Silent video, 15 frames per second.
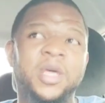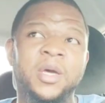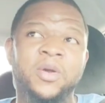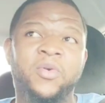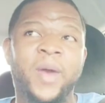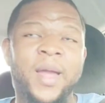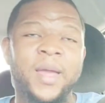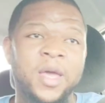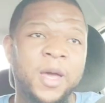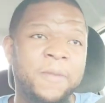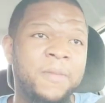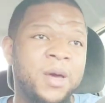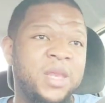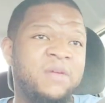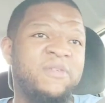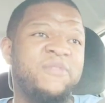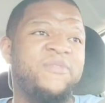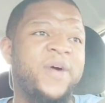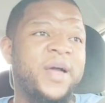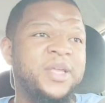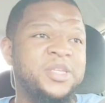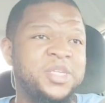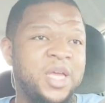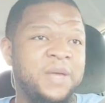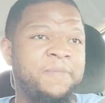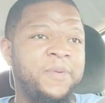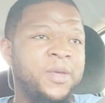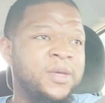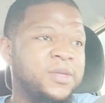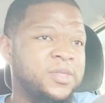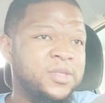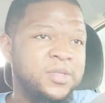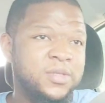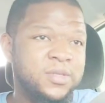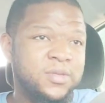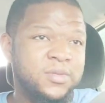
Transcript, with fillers: Good, great, good money for fighting champions.